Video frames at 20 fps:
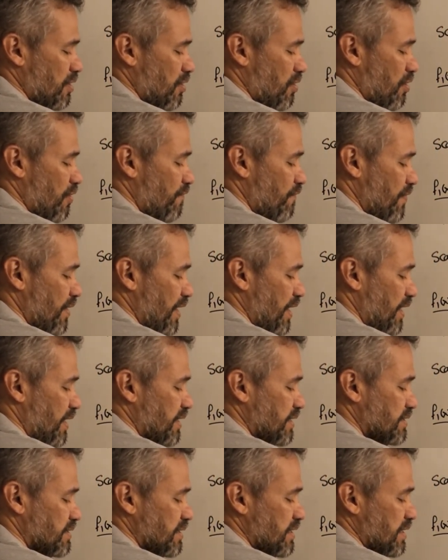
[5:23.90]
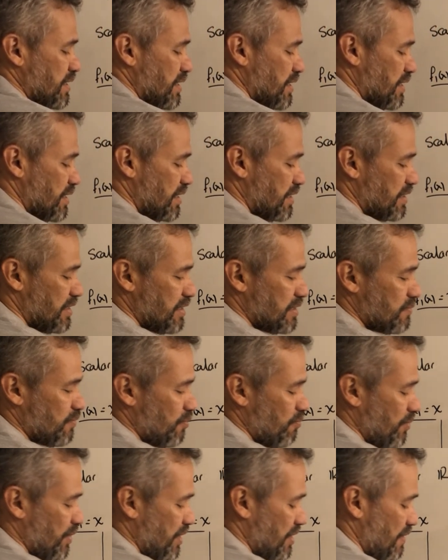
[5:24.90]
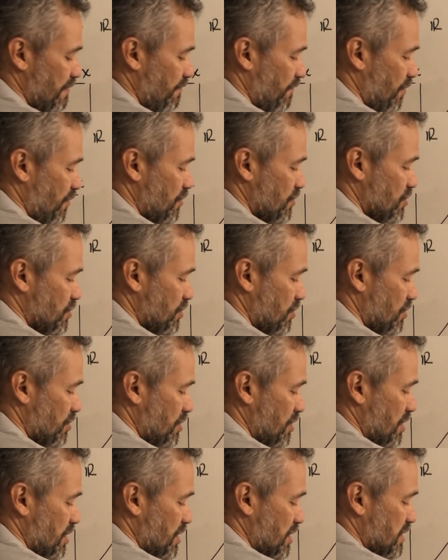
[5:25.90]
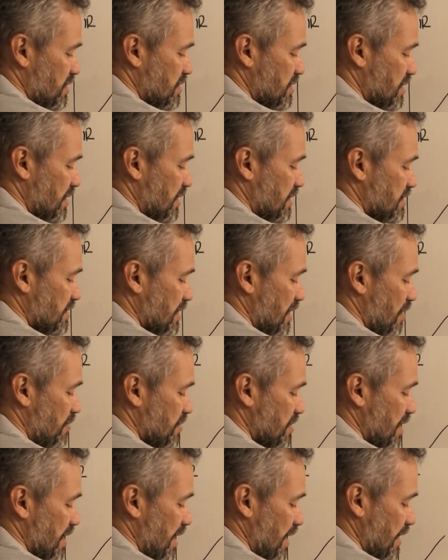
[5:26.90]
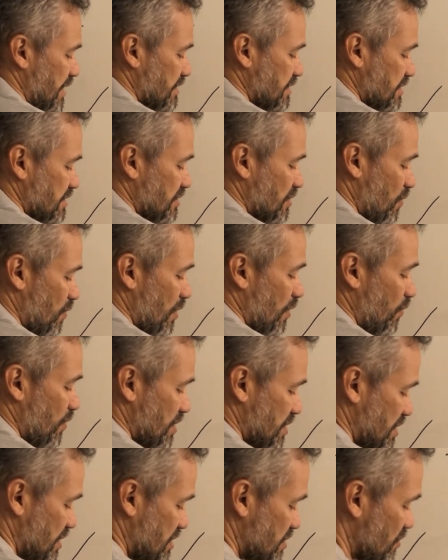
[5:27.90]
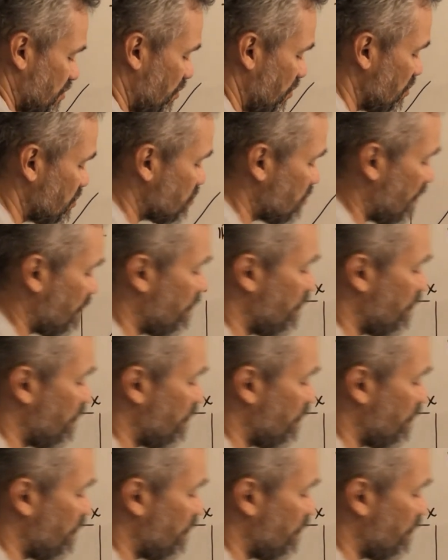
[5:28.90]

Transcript: of x, this would be the function 6 times x squared, which is also a